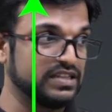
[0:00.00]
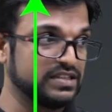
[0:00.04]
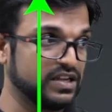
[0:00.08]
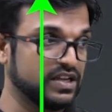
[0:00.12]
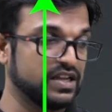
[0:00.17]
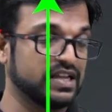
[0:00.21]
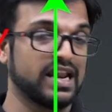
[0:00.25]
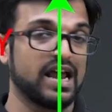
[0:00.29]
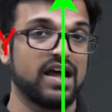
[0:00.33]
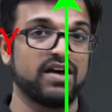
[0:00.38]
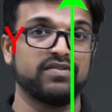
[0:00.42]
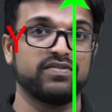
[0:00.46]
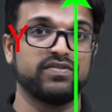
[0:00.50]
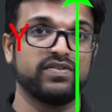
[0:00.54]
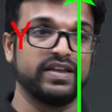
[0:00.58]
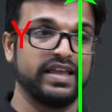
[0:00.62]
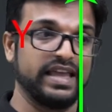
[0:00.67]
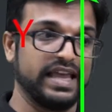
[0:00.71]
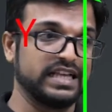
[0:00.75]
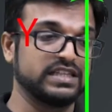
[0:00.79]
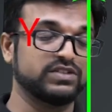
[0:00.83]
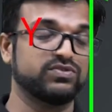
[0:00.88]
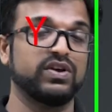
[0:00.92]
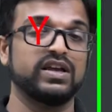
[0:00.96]
is a graph,
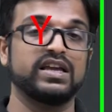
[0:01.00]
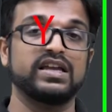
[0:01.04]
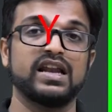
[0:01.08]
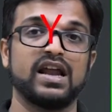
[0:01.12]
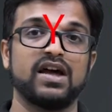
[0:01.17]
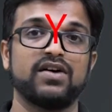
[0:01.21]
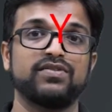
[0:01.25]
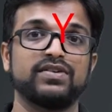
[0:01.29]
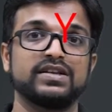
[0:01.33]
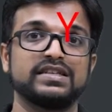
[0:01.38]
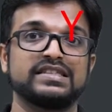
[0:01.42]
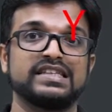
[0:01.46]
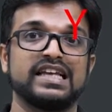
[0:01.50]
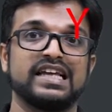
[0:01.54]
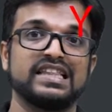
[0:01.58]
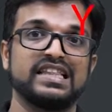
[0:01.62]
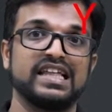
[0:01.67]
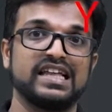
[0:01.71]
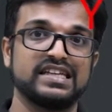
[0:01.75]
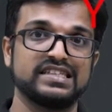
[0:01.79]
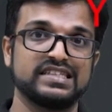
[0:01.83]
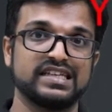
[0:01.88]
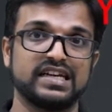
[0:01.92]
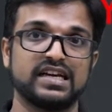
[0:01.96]
xy graph is there,
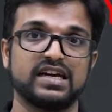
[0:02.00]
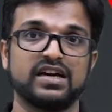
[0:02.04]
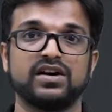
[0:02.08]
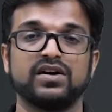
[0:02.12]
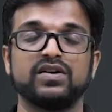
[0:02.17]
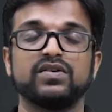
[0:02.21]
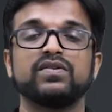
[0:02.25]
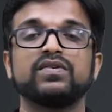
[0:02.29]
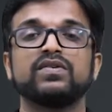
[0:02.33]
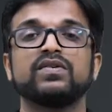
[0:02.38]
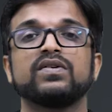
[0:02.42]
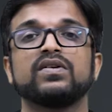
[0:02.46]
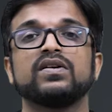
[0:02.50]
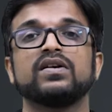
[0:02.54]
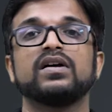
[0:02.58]
there is a curve,